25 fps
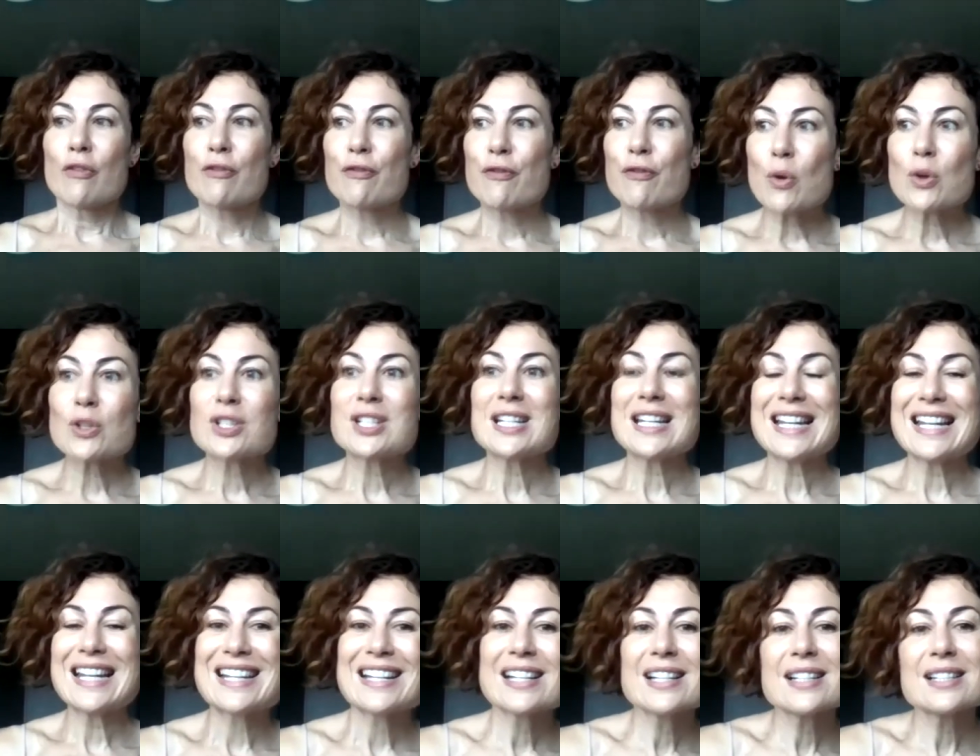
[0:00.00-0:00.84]
40
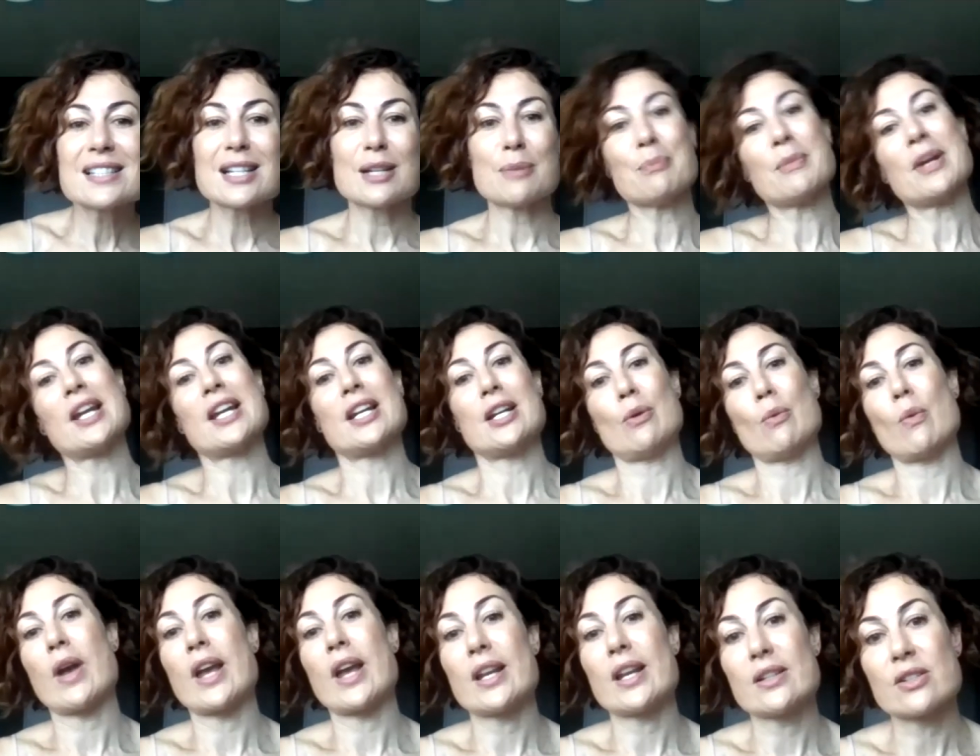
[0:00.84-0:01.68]
is in many
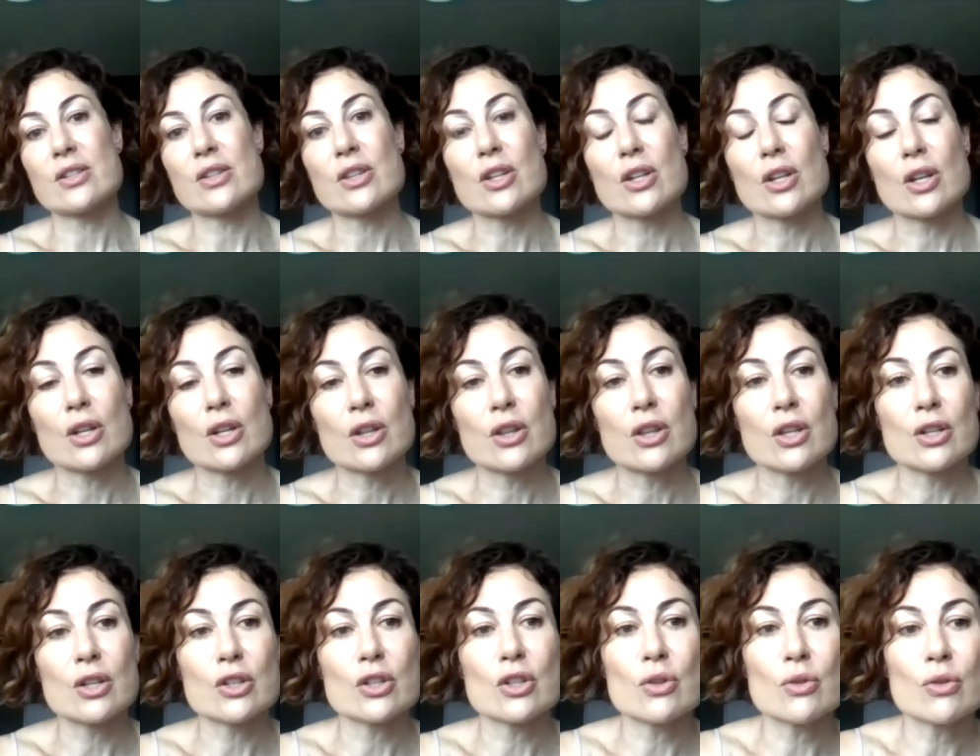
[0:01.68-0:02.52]
ways the the
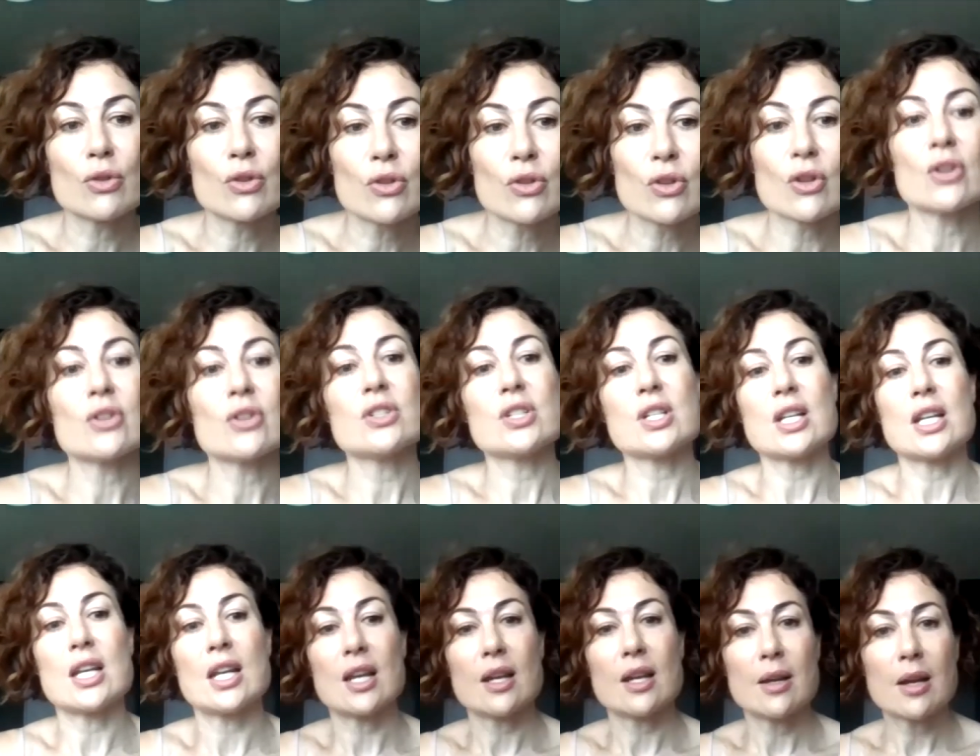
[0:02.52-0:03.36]
new
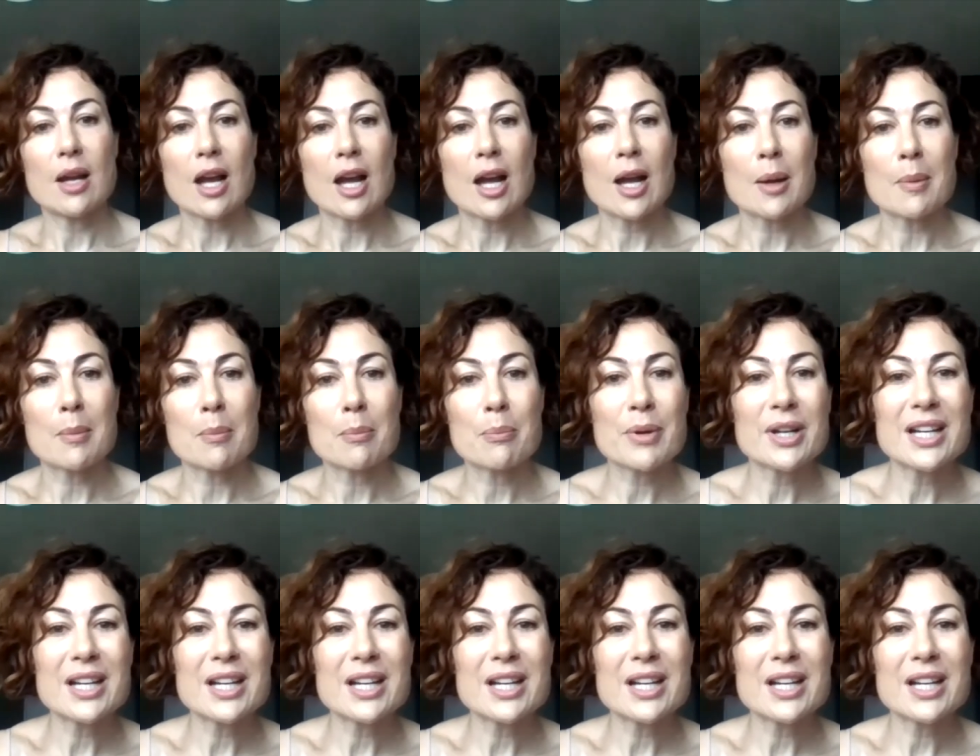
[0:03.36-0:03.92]
30 um,